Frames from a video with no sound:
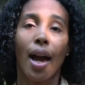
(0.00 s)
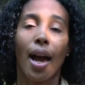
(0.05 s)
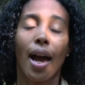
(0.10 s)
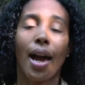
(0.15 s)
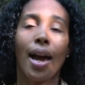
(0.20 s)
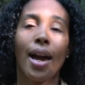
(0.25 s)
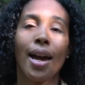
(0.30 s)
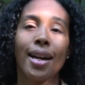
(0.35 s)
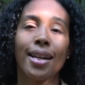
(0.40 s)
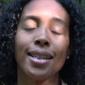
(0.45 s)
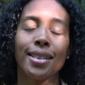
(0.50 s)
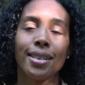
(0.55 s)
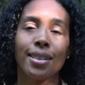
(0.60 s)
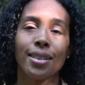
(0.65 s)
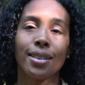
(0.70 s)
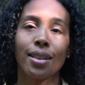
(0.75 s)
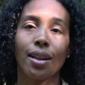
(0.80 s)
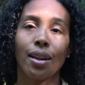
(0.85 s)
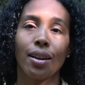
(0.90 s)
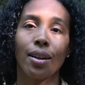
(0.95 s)

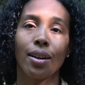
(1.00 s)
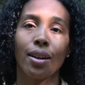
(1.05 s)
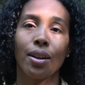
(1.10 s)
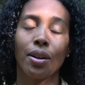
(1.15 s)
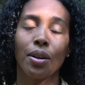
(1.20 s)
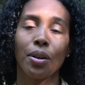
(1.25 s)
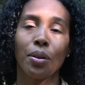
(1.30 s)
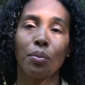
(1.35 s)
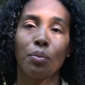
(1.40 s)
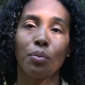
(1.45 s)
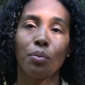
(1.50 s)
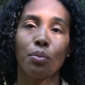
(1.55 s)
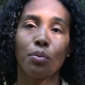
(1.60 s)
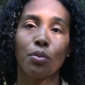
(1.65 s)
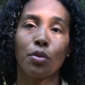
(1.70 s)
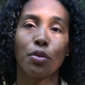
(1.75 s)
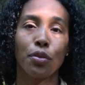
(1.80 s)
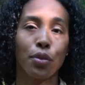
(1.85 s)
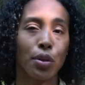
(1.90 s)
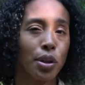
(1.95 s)
And the
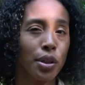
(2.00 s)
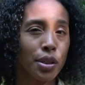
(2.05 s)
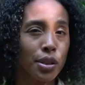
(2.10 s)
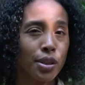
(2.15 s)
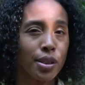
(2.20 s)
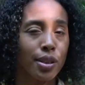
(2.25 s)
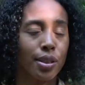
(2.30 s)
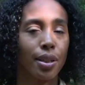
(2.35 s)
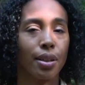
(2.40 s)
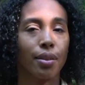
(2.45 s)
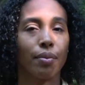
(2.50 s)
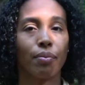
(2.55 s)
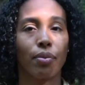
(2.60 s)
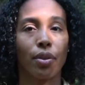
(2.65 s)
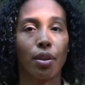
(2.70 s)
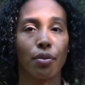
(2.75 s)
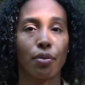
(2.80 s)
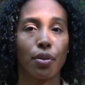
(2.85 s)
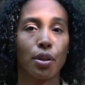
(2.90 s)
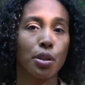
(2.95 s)

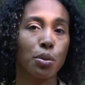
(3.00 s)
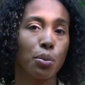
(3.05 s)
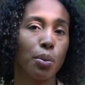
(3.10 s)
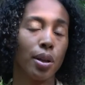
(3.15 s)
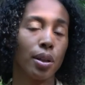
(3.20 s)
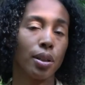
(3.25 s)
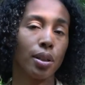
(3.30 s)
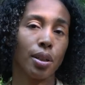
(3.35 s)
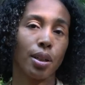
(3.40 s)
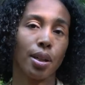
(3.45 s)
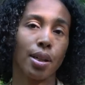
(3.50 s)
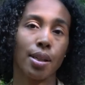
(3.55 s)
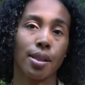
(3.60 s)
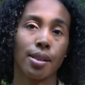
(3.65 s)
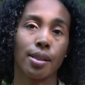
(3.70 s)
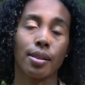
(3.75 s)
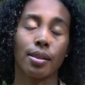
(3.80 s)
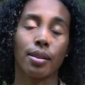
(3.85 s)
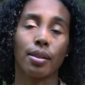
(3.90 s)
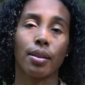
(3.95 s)
first one
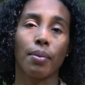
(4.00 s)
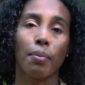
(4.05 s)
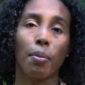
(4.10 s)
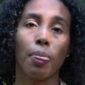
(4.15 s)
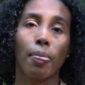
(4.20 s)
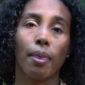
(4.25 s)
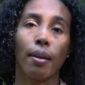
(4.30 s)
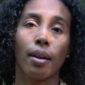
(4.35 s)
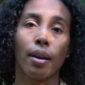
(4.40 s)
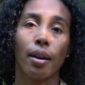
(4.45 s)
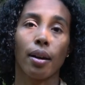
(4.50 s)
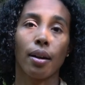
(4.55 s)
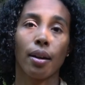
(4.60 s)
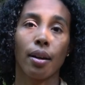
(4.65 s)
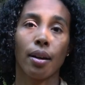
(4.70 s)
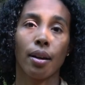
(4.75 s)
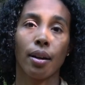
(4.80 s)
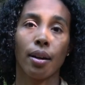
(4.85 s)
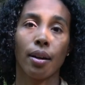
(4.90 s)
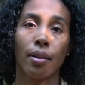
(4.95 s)
is,
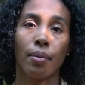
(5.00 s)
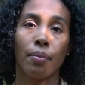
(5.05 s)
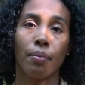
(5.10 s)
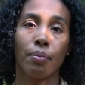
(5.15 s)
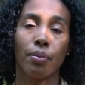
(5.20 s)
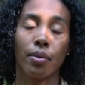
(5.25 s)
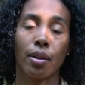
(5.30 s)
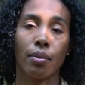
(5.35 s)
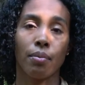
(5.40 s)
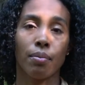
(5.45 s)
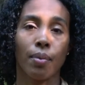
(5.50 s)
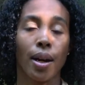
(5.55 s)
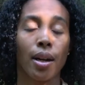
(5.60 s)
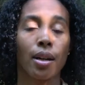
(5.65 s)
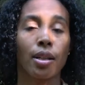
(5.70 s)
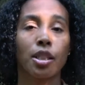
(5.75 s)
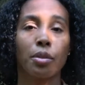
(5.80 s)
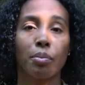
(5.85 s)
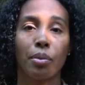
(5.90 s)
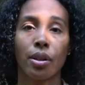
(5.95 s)
in my
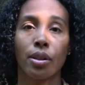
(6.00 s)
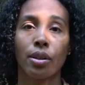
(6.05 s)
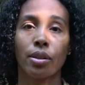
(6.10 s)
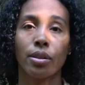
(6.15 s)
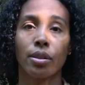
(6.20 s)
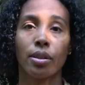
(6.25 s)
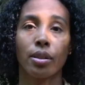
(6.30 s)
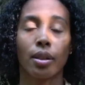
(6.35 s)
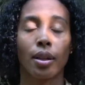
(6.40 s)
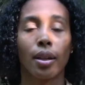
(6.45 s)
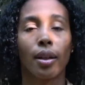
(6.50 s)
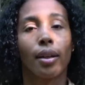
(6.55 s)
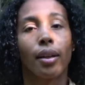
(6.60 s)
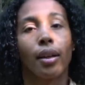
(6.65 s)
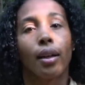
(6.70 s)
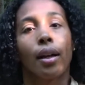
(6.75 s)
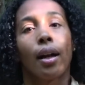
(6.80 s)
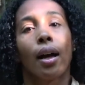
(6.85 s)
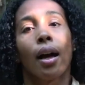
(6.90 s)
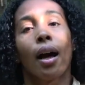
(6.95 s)
experience,
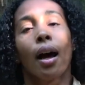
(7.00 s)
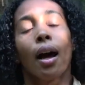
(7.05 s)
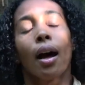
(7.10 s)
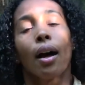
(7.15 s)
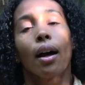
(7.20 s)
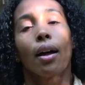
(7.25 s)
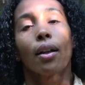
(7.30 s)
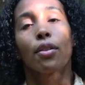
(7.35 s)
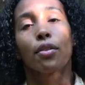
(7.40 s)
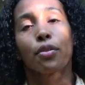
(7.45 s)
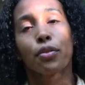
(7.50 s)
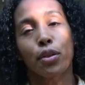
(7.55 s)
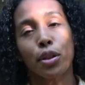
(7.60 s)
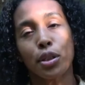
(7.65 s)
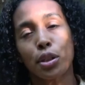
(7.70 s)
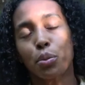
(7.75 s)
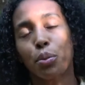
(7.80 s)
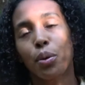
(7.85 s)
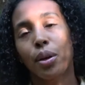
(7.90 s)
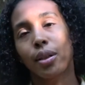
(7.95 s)
the
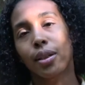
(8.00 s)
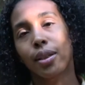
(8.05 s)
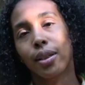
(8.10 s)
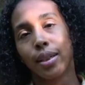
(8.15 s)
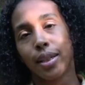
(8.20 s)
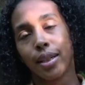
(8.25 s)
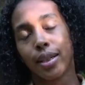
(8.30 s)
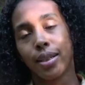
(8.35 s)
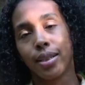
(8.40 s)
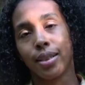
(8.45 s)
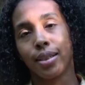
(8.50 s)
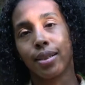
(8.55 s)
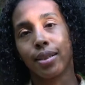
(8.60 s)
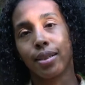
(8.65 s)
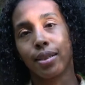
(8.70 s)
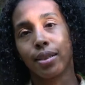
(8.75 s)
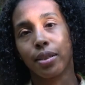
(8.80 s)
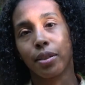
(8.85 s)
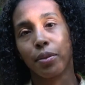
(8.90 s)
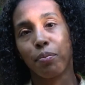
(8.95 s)
first one
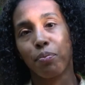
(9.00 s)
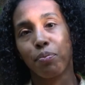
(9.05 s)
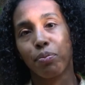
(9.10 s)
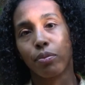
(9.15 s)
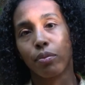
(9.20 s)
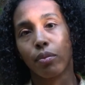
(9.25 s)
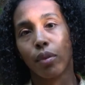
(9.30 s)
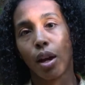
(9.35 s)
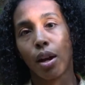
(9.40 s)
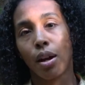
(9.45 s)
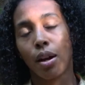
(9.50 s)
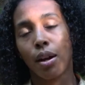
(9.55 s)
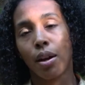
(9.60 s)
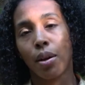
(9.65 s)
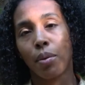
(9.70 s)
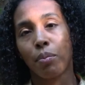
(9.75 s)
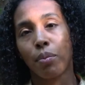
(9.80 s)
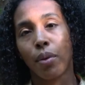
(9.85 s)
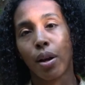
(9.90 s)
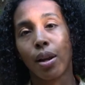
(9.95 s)
is
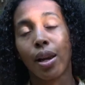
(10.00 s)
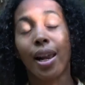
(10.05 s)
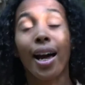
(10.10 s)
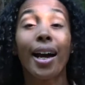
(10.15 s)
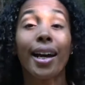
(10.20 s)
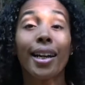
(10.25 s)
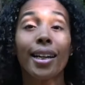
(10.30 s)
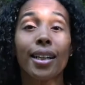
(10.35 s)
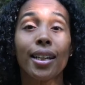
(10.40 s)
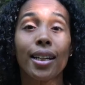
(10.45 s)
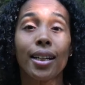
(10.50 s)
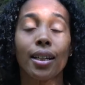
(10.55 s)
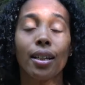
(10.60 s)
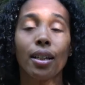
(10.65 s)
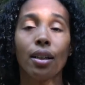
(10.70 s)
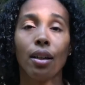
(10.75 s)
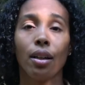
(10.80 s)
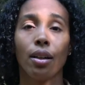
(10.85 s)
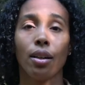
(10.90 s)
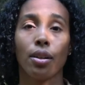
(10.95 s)

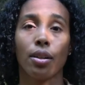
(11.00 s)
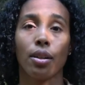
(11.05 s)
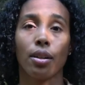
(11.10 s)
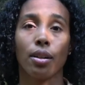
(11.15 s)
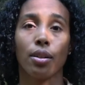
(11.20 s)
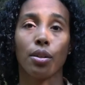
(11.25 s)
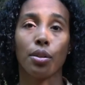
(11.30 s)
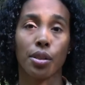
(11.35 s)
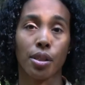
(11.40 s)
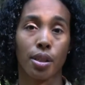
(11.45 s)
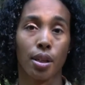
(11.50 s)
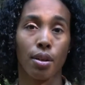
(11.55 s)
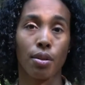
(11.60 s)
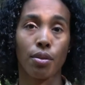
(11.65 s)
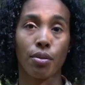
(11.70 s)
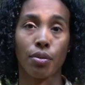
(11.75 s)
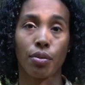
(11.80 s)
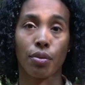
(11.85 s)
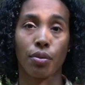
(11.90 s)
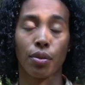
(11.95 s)
aligning
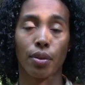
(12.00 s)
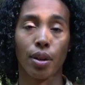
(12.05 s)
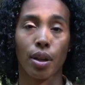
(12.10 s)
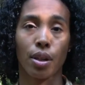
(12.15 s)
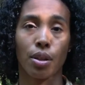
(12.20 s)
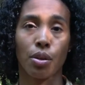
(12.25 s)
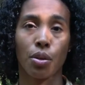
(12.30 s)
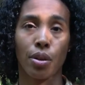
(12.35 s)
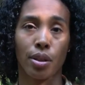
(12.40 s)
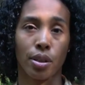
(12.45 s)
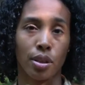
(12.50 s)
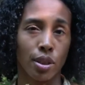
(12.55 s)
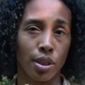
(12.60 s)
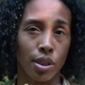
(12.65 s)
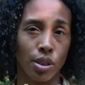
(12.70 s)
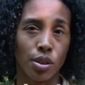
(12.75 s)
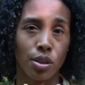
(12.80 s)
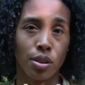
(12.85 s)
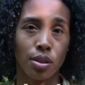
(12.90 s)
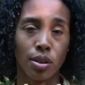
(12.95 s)
yourself and your
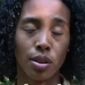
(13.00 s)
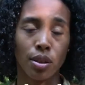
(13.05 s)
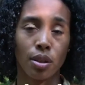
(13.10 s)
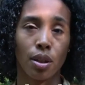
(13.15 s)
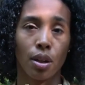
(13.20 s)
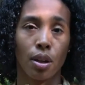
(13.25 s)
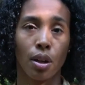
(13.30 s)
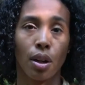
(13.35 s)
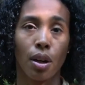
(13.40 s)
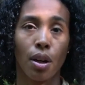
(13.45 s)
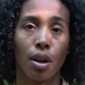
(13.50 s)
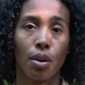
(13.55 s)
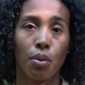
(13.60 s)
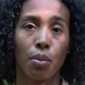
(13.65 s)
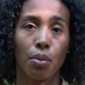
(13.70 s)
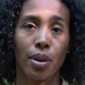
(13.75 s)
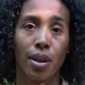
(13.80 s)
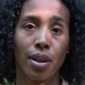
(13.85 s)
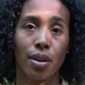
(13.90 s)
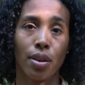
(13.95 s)
intention
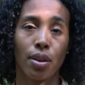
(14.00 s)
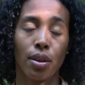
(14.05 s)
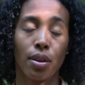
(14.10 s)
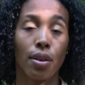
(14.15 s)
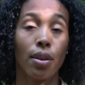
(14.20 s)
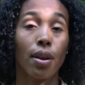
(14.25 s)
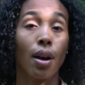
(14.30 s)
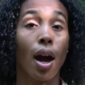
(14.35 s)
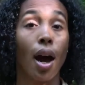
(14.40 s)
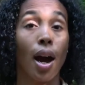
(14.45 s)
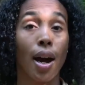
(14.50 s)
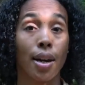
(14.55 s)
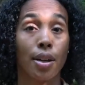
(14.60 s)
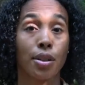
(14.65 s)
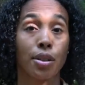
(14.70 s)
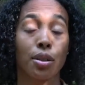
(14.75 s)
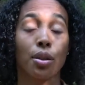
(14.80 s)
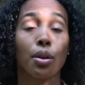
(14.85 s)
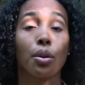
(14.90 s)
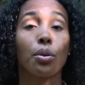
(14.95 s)
with the
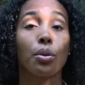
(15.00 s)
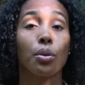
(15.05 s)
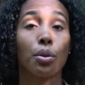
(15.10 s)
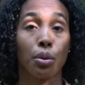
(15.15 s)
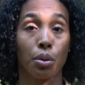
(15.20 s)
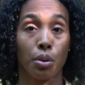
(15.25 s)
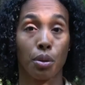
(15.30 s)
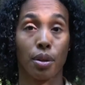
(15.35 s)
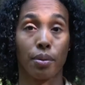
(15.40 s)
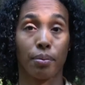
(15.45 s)
highest good,